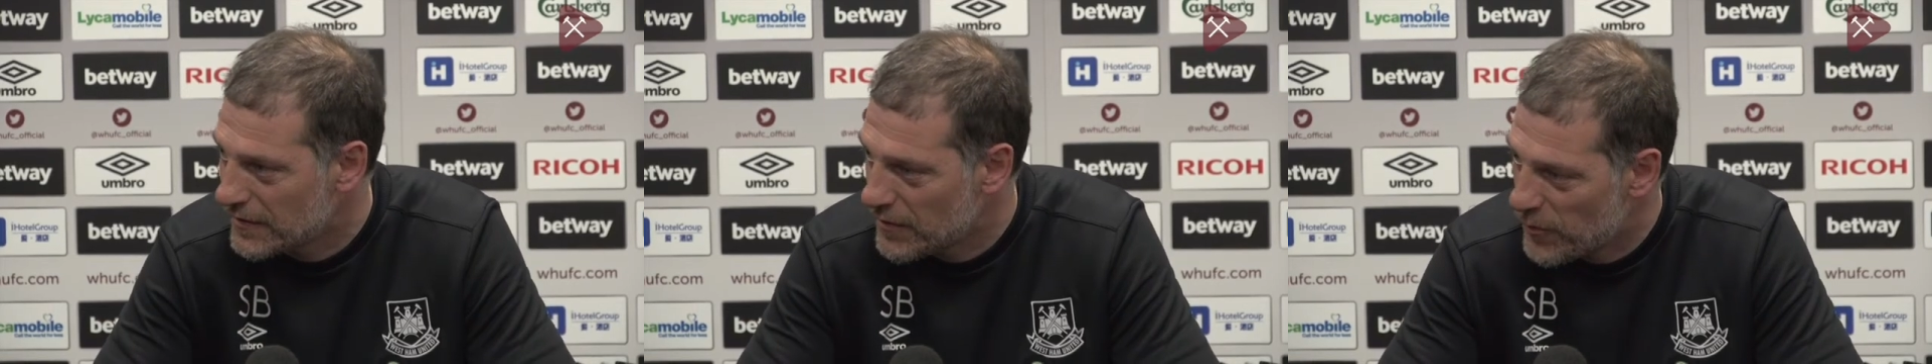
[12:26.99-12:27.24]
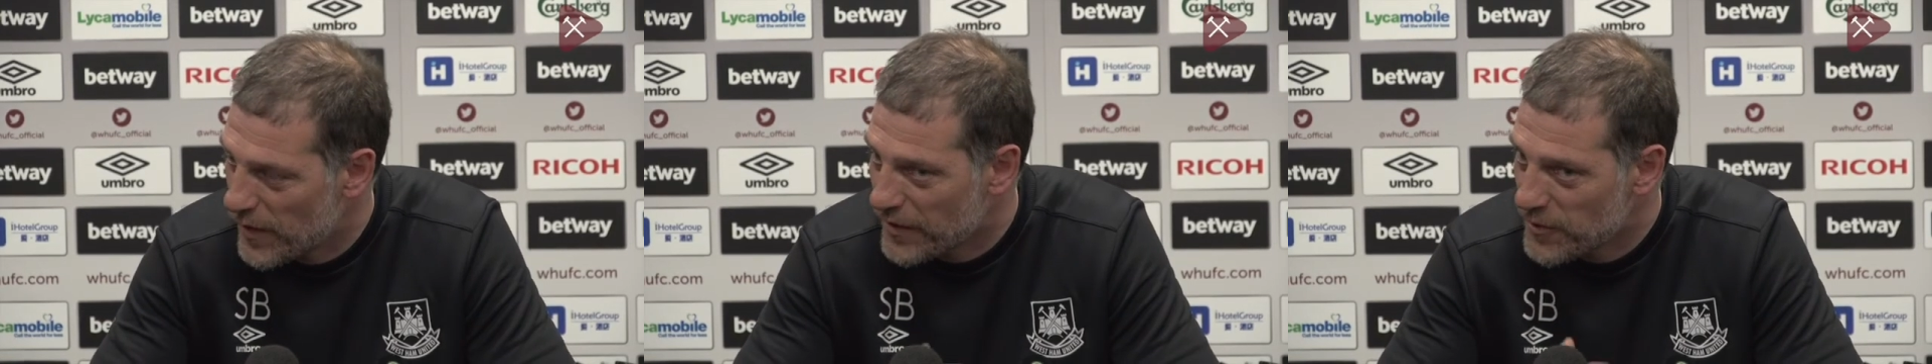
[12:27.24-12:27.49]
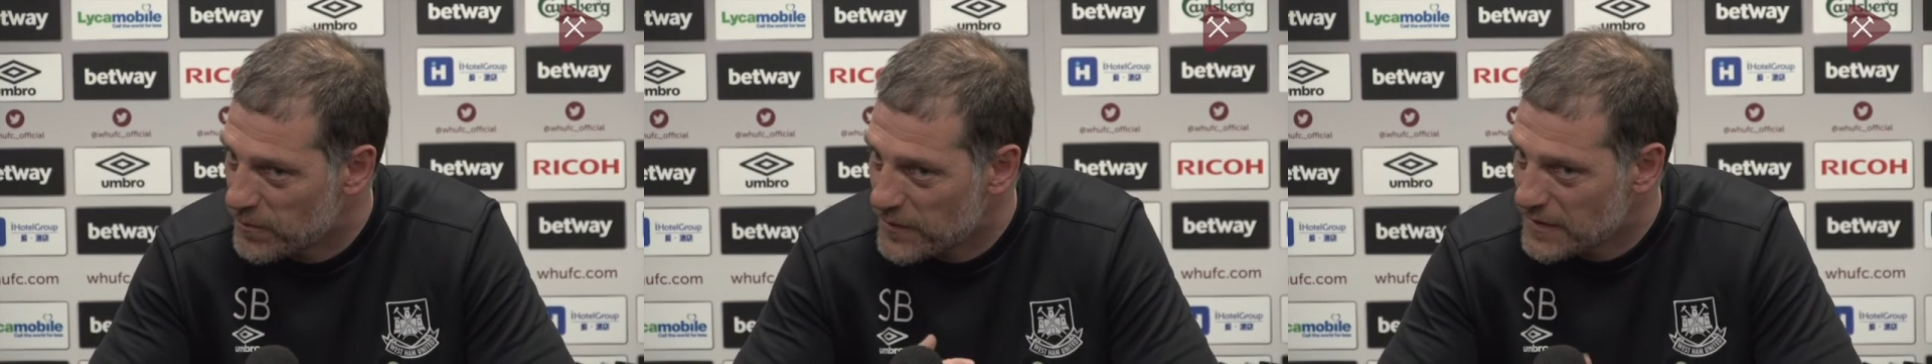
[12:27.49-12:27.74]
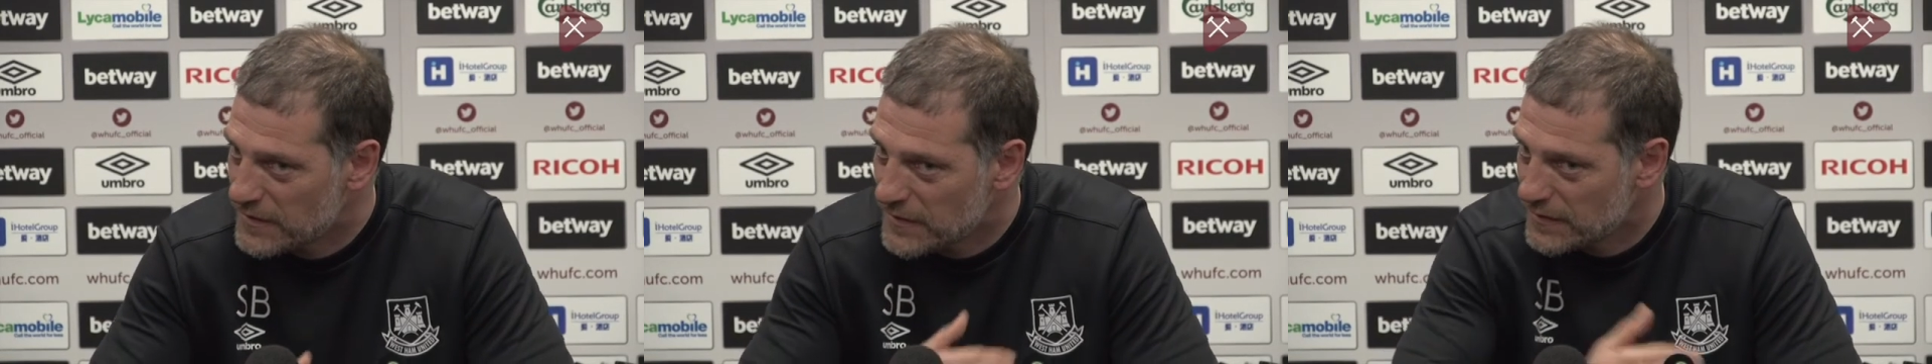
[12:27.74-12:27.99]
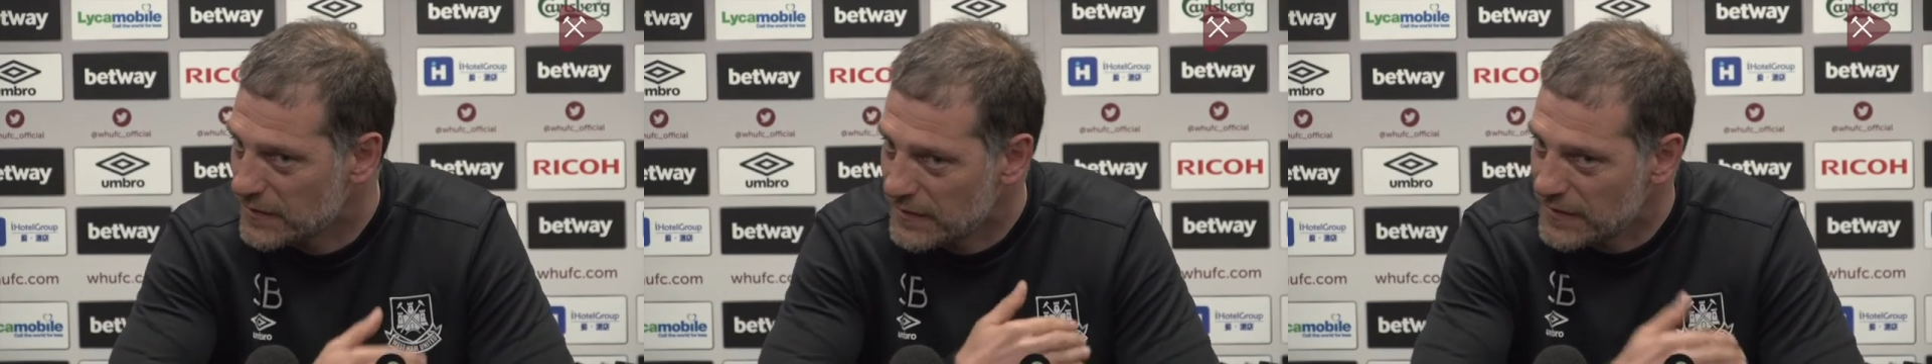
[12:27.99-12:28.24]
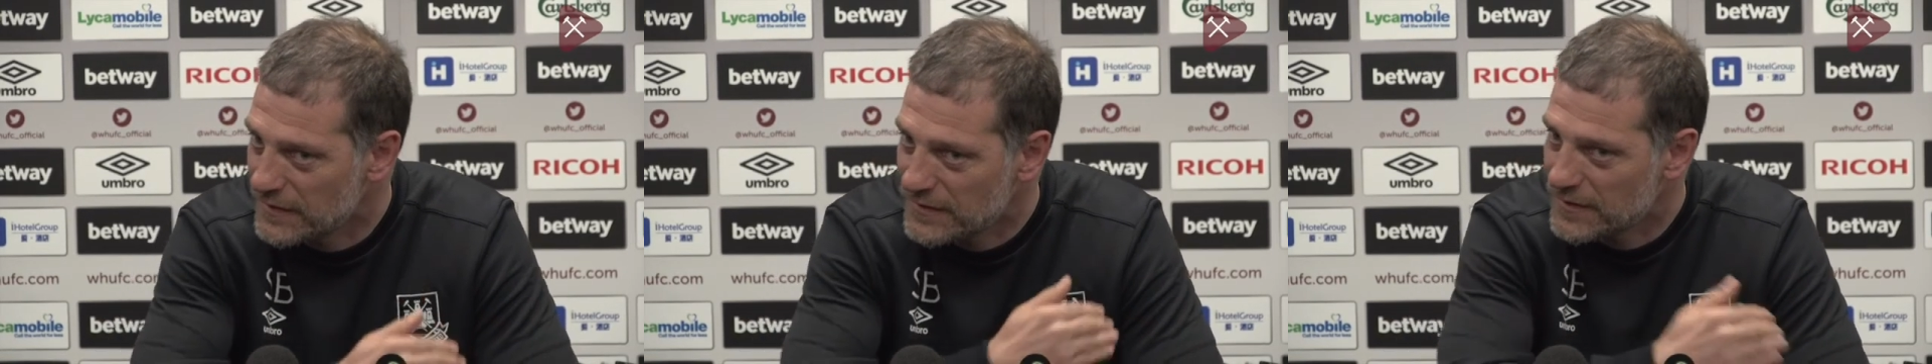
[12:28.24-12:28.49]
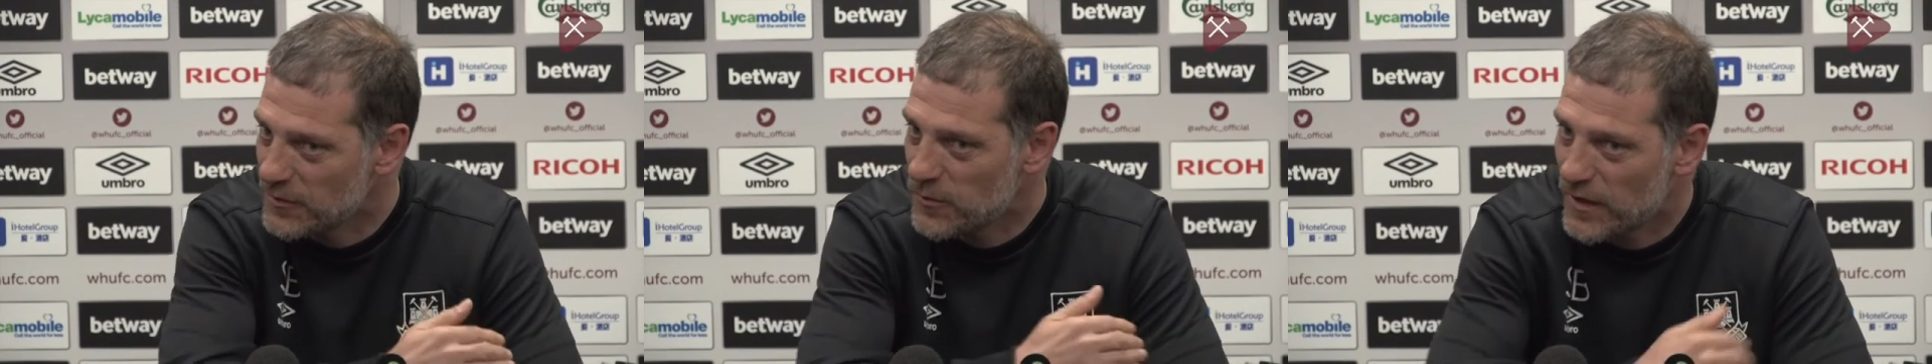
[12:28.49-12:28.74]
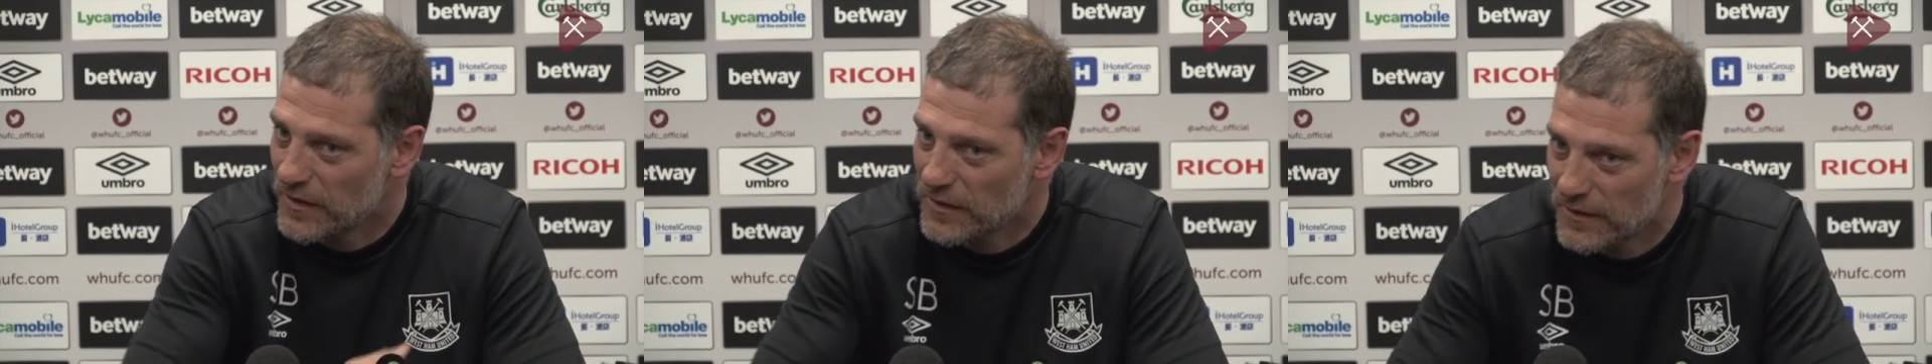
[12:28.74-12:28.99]
the one you miss in is the
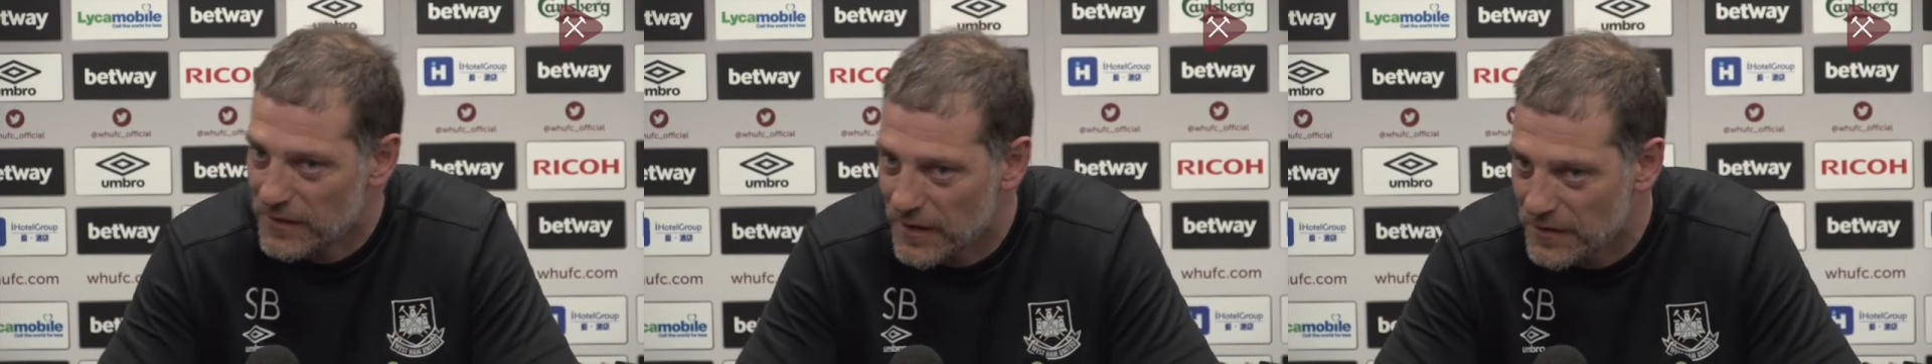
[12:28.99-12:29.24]
one